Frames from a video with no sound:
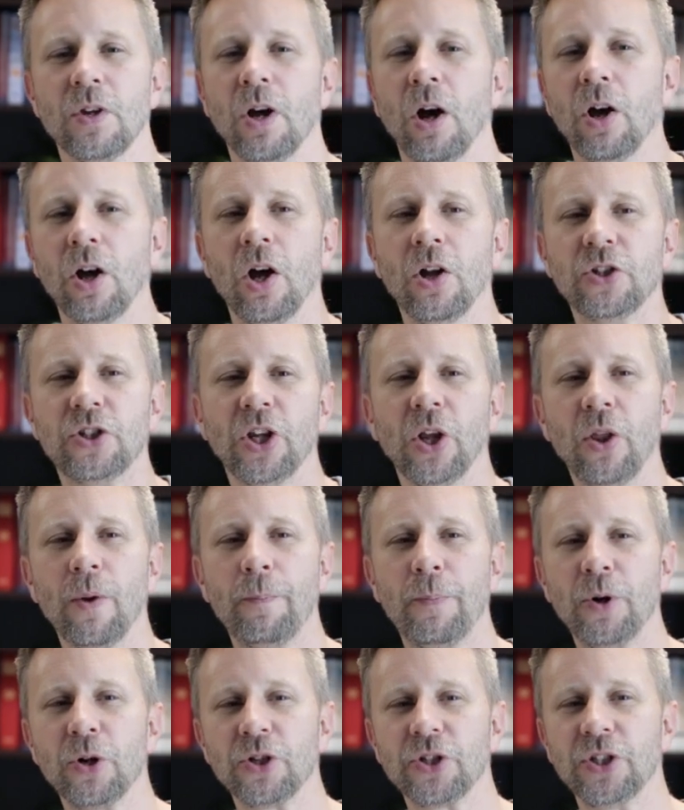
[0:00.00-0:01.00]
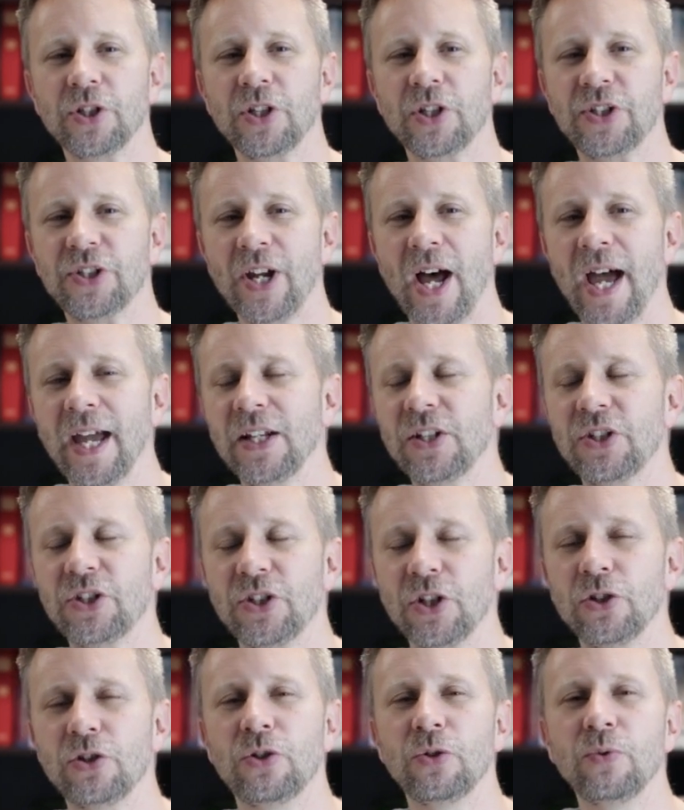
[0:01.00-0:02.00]
Uh, until a person decides
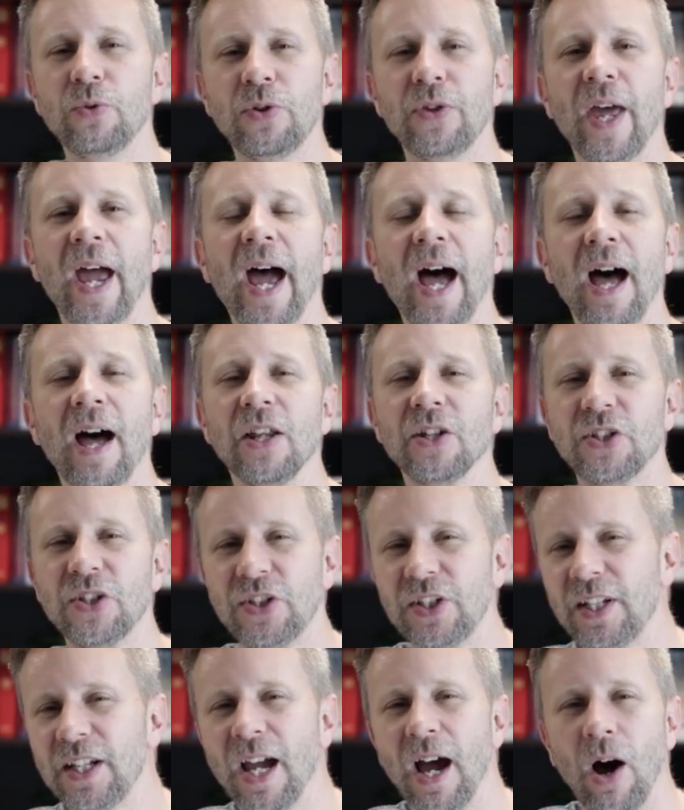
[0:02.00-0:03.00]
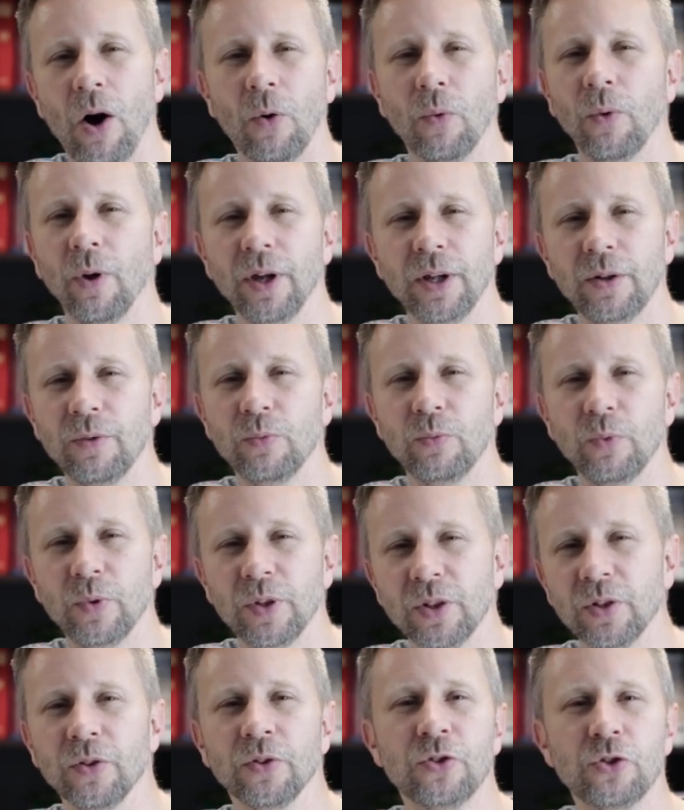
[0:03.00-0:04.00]
to do that, seek out like
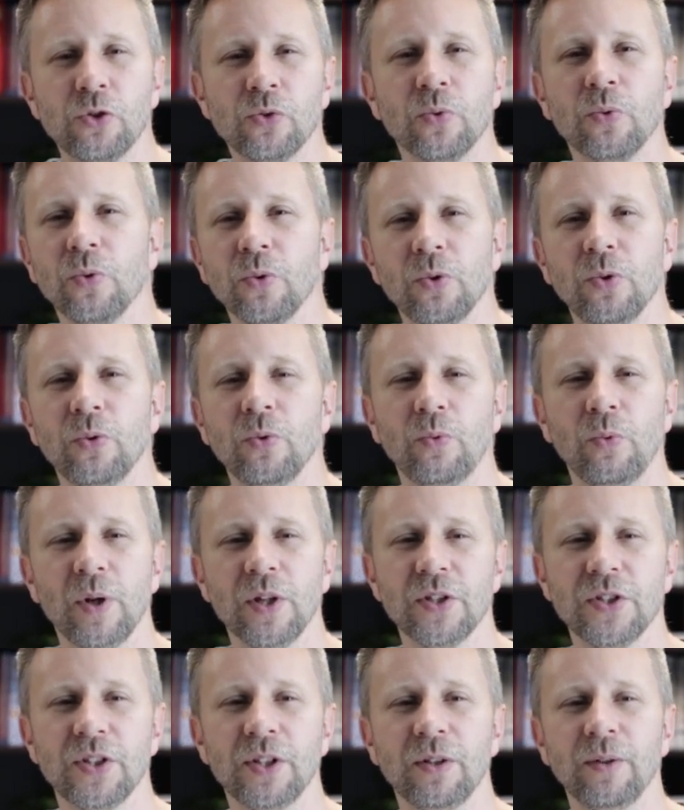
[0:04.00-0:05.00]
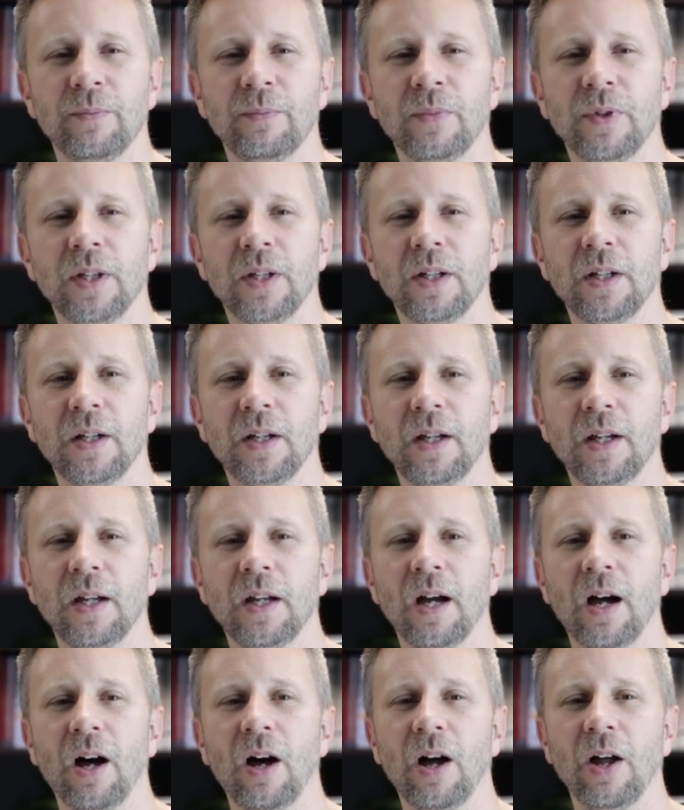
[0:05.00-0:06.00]
real true wisdom,
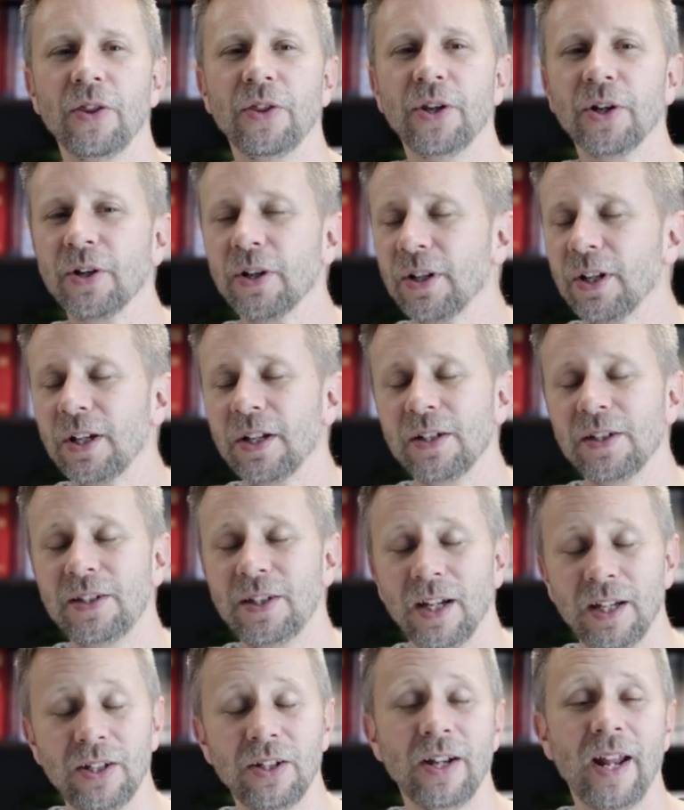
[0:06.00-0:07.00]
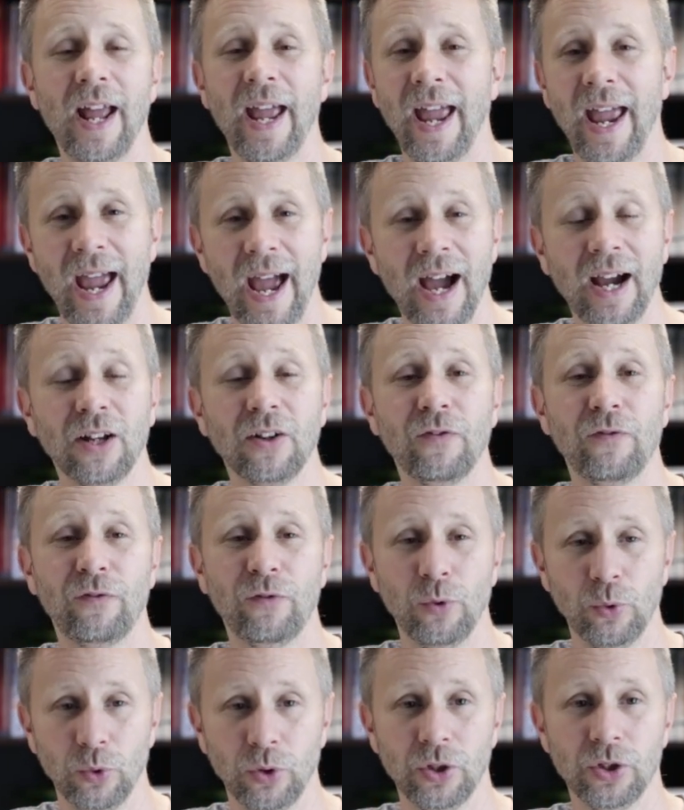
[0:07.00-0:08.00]
uh, they're going to continue to act
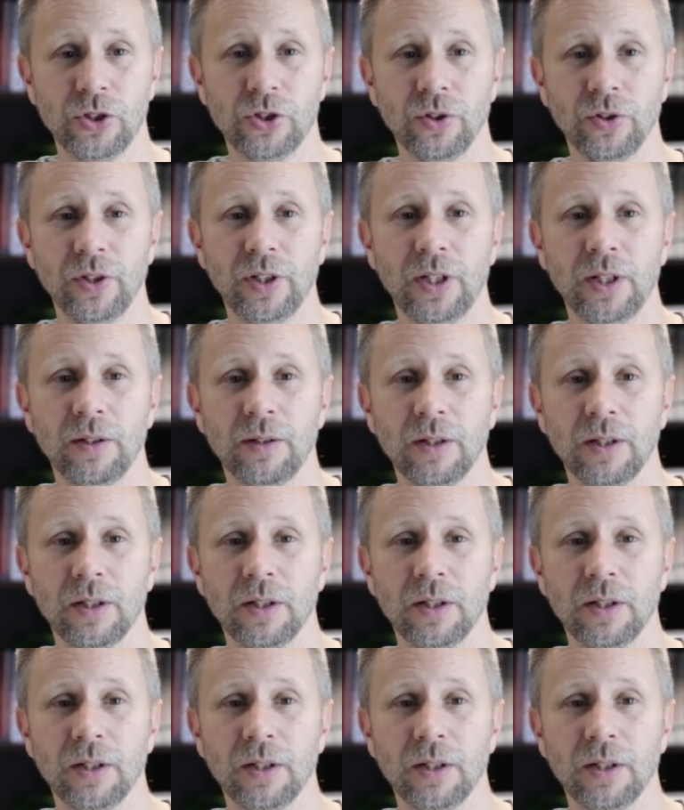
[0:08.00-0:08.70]
foolishly.